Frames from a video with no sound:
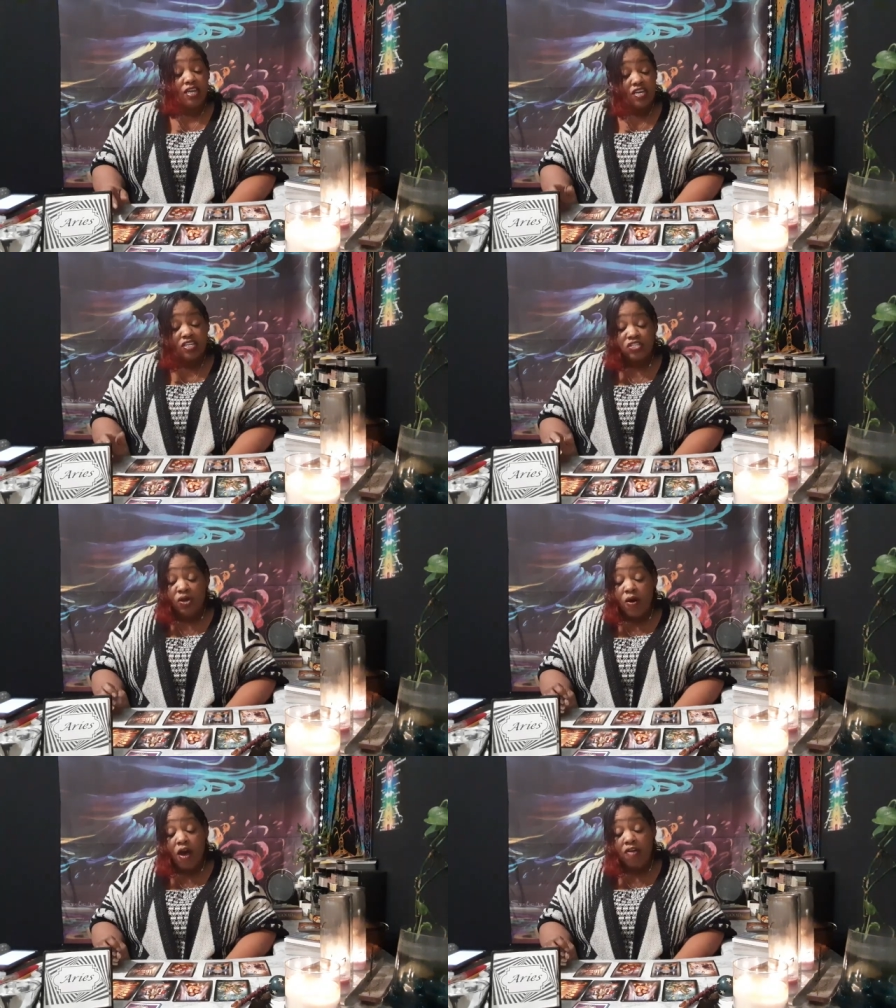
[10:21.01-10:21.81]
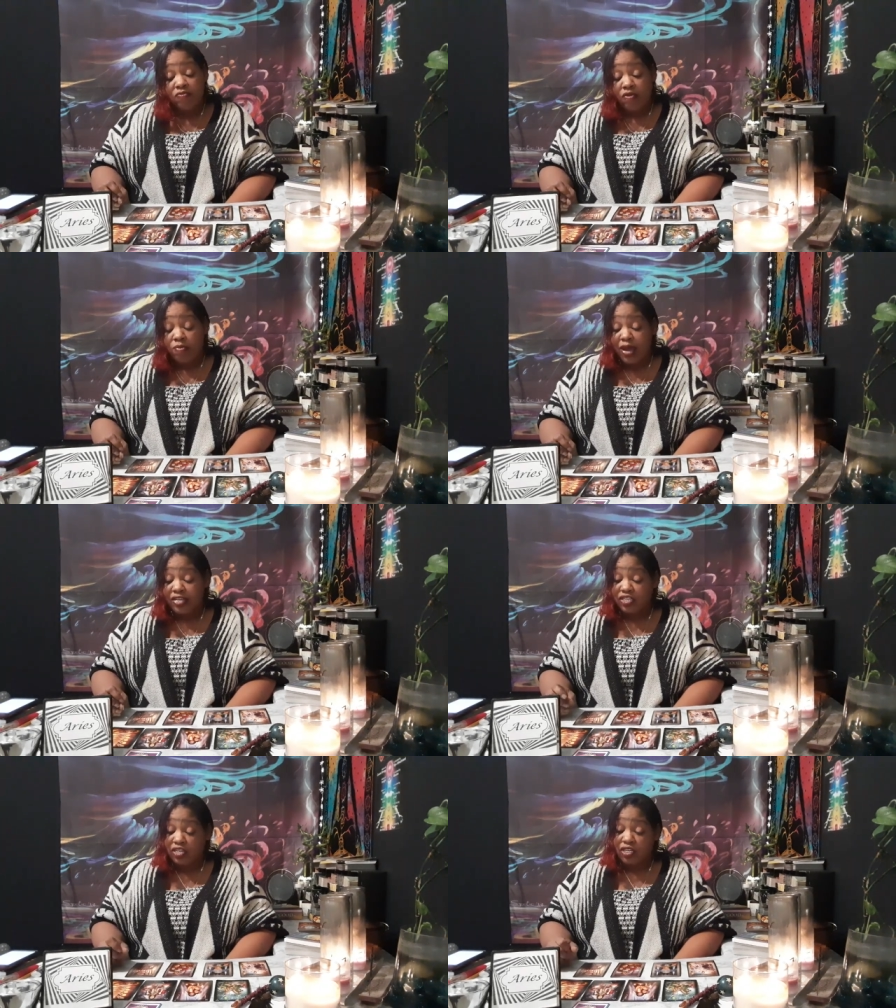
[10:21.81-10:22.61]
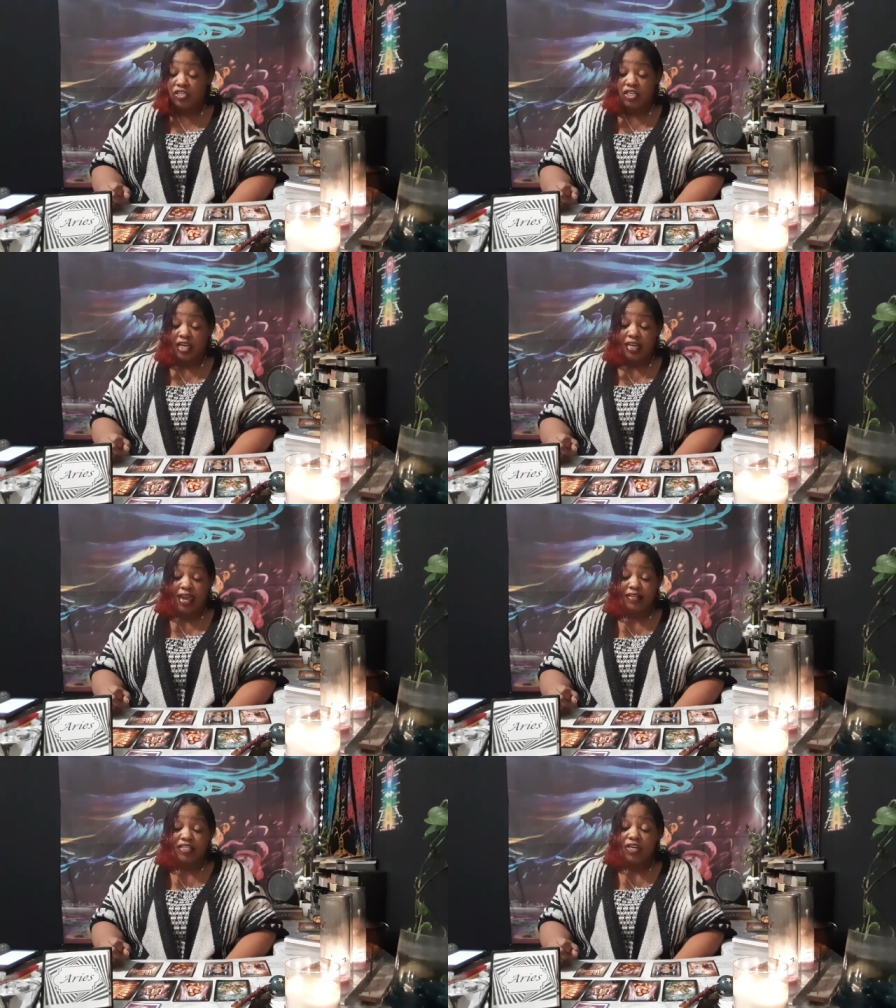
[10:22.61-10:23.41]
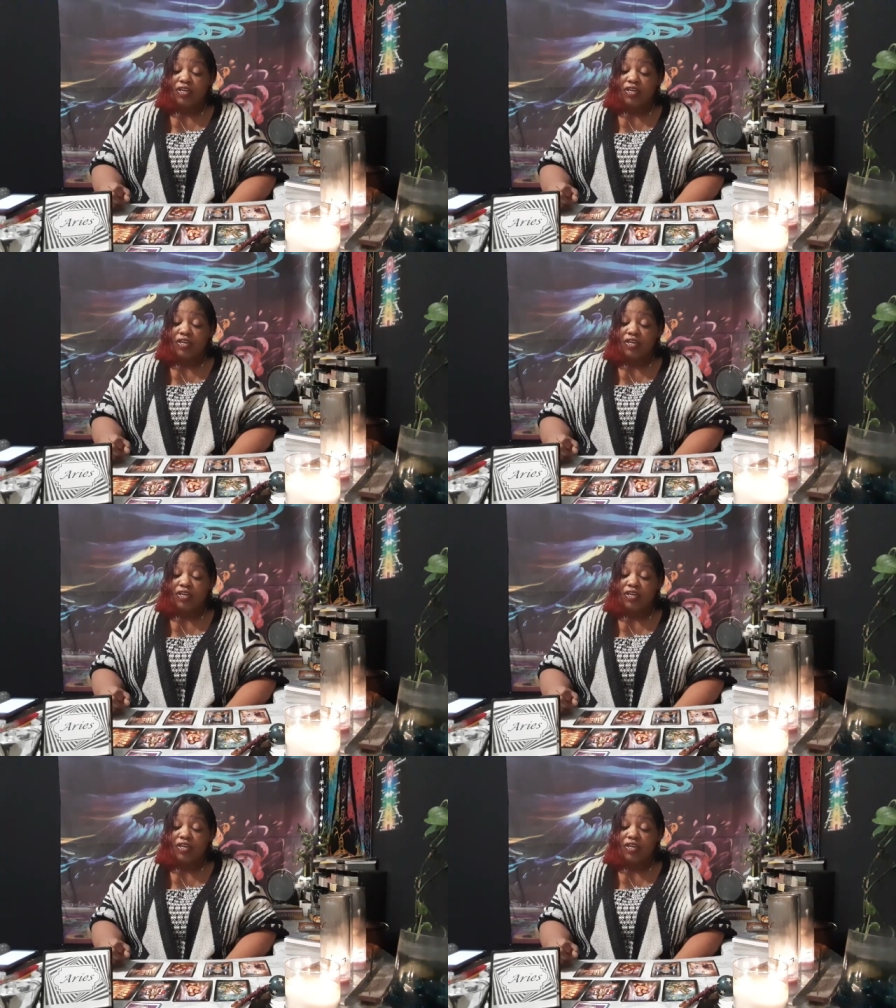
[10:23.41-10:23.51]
It's so hard for a masculine to connect.